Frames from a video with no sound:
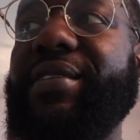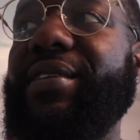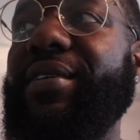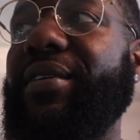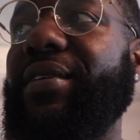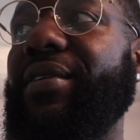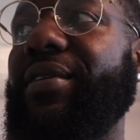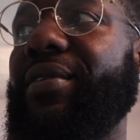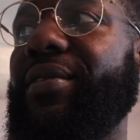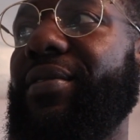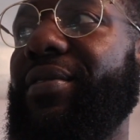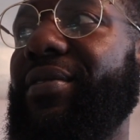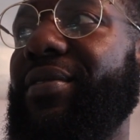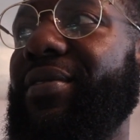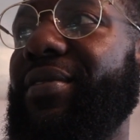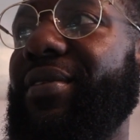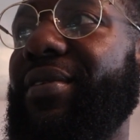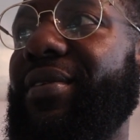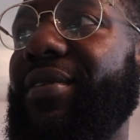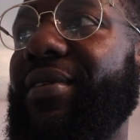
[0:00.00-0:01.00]
to
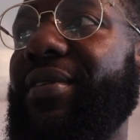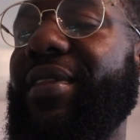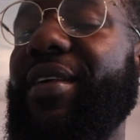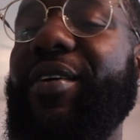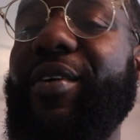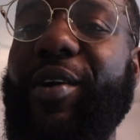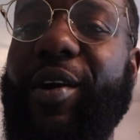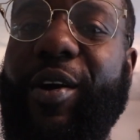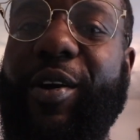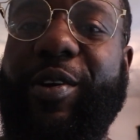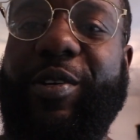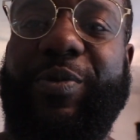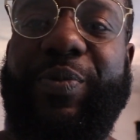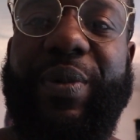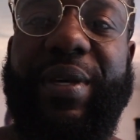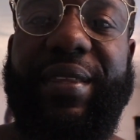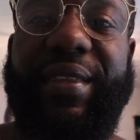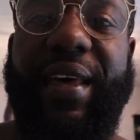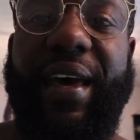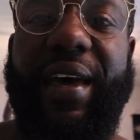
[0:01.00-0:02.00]
the
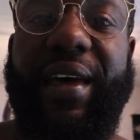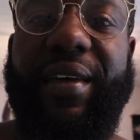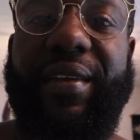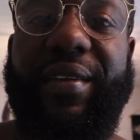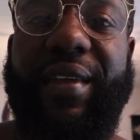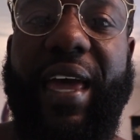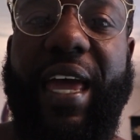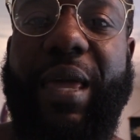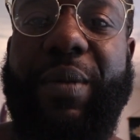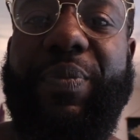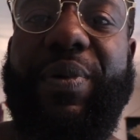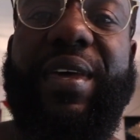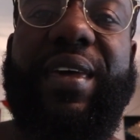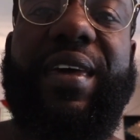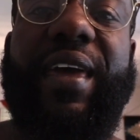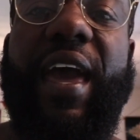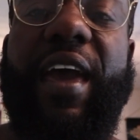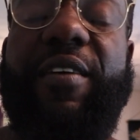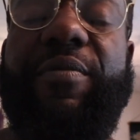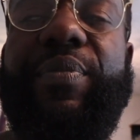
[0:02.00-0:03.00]
encouragement that AP
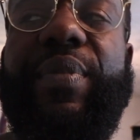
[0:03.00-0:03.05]
gave